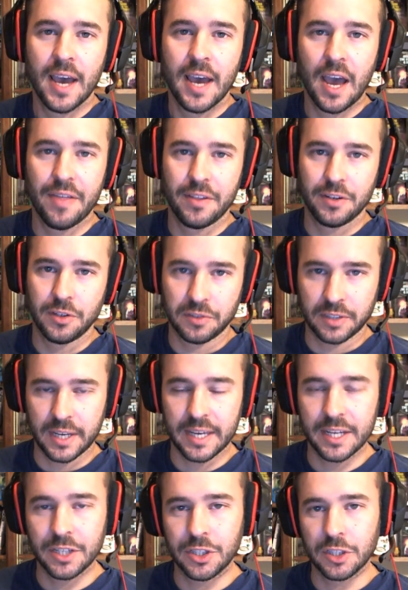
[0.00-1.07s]
and then use
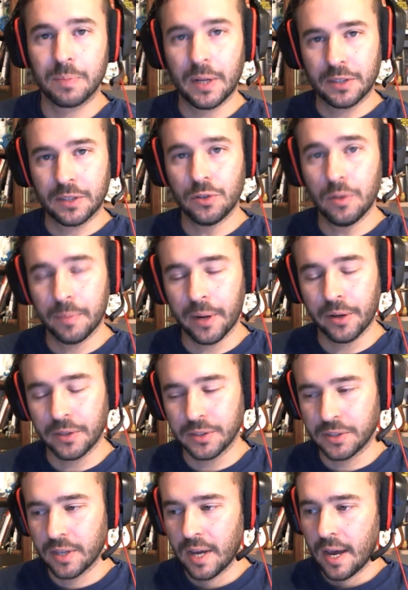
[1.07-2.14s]
Gahiji's +2
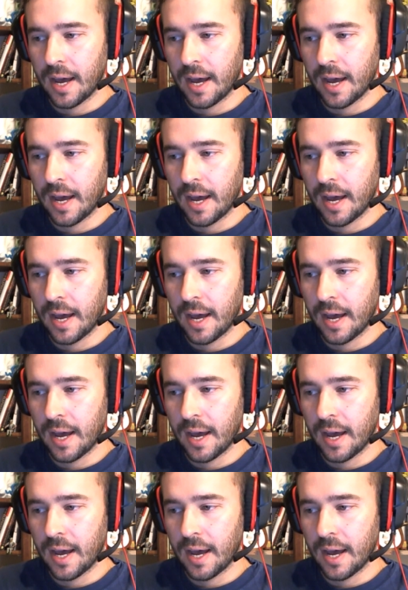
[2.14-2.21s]
bonus